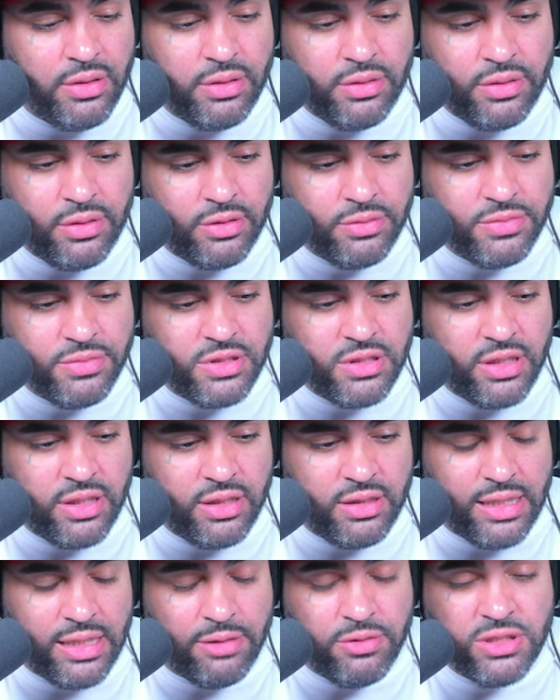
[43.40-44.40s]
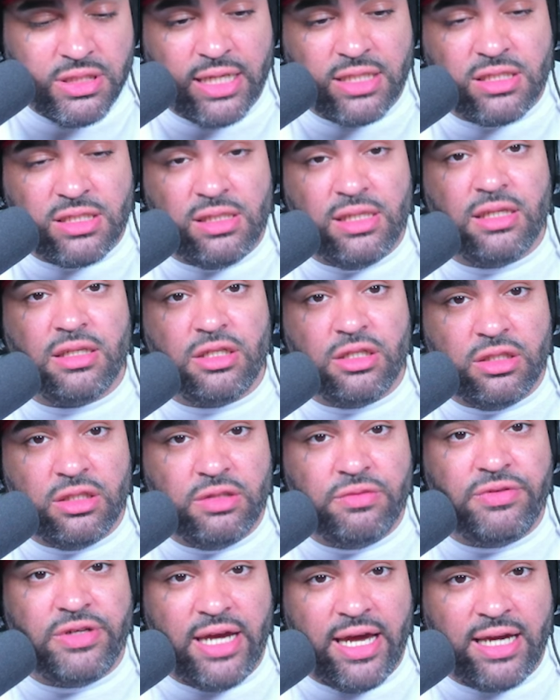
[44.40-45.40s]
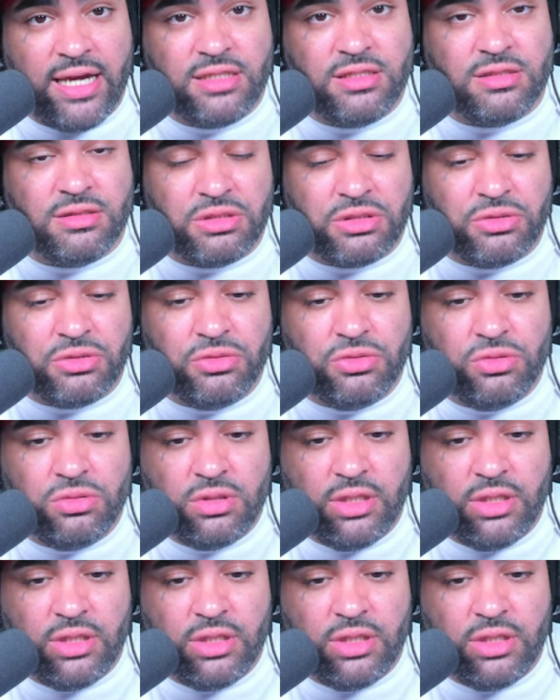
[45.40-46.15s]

You know what I'm saying? That was actually a good reaction too.